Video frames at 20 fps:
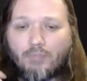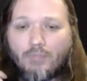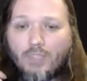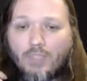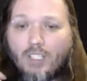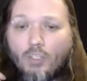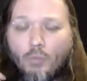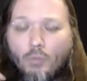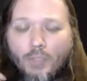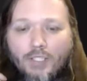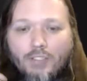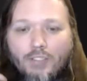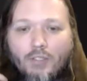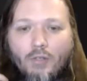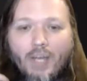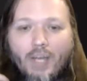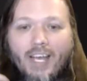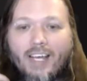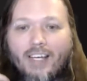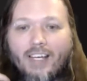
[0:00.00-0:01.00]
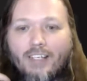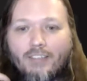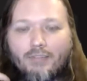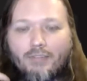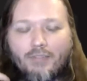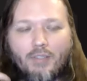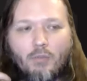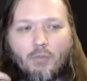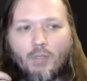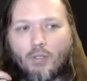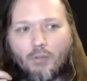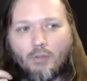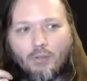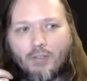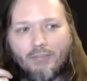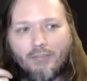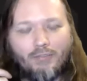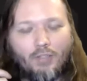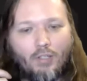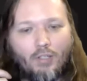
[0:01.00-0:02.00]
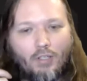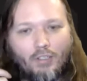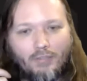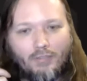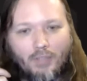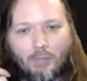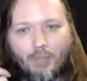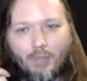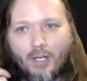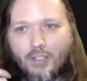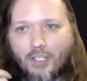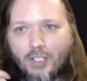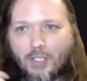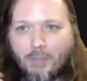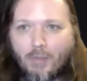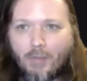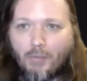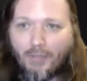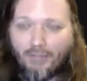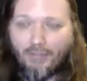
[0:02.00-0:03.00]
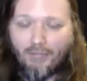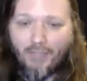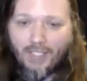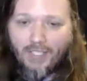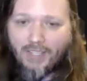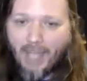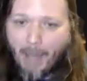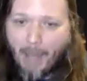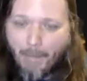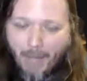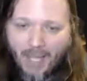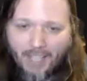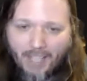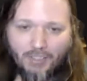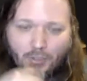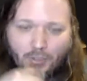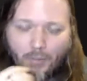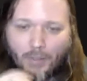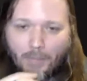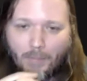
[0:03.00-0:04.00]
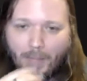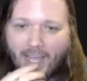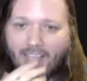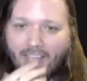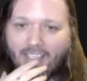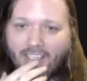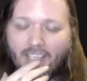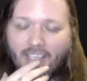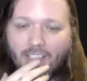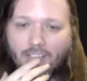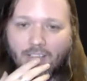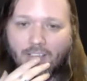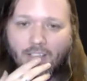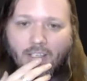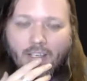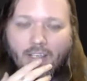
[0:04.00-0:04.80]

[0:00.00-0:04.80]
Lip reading: we don't do it for all of our projects, but we feed that back to our back end.